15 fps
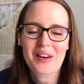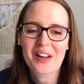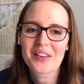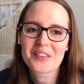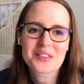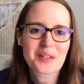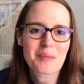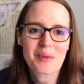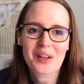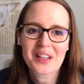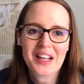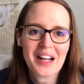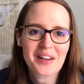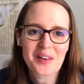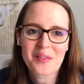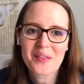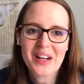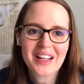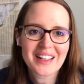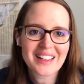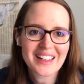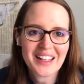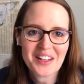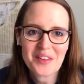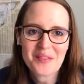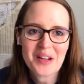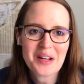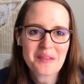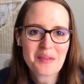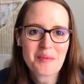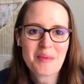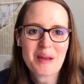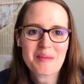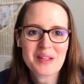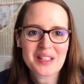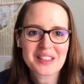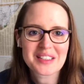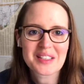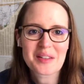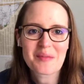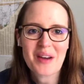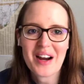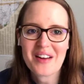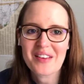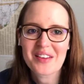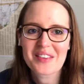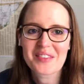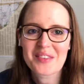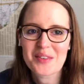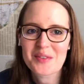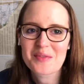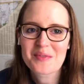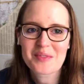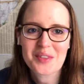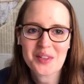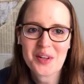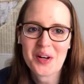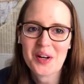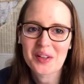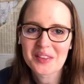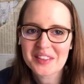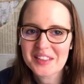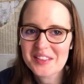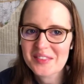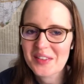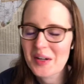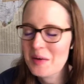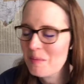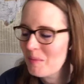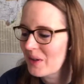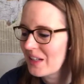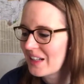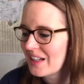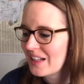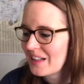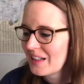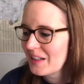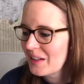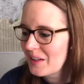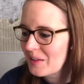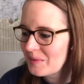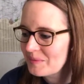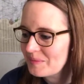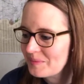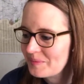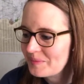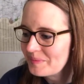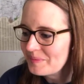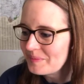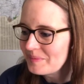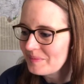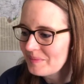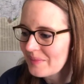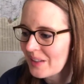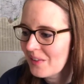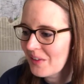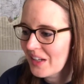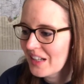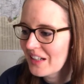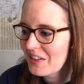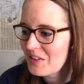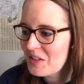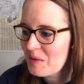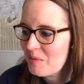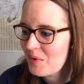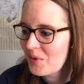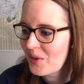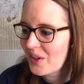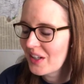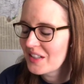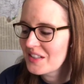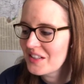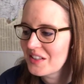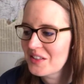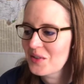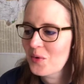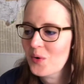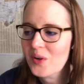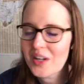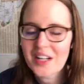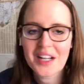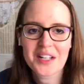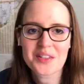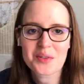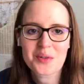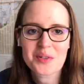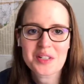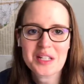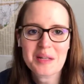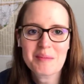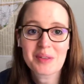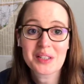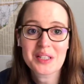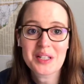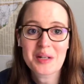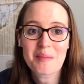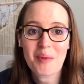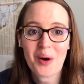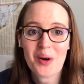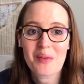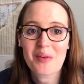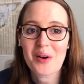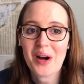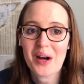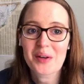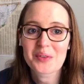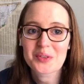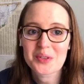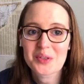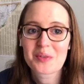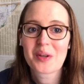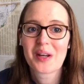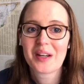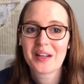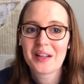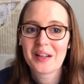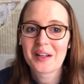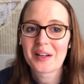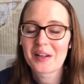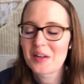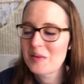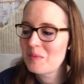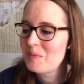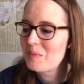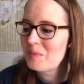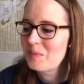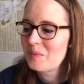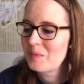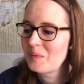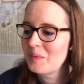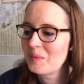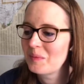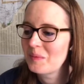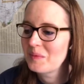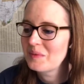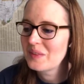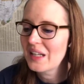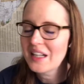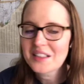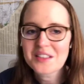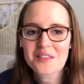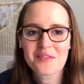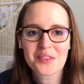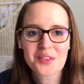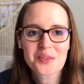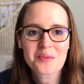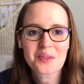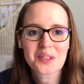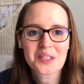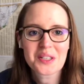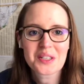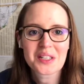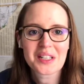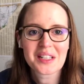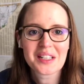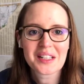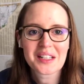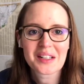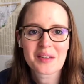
Although Chip, really, I don't mind. I don't mind if your baby is in the background of your call. It's fine. But okay, another tip from Lora. It says organize or deep clean part of your house. That actually feels really good.